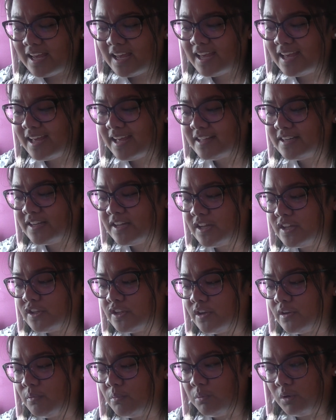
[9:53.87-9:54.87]
and
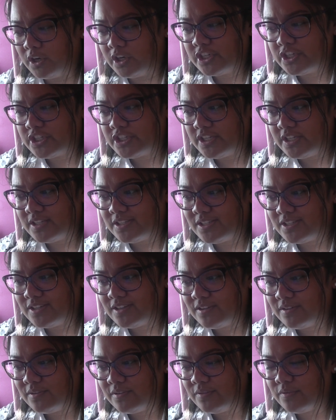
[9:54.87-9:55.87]
a worksheet
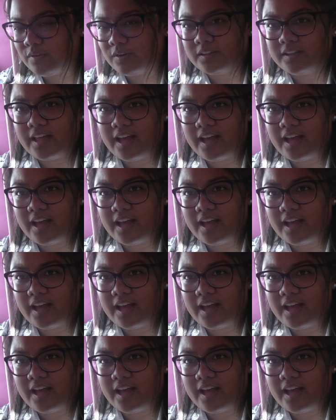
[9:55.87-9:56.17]
for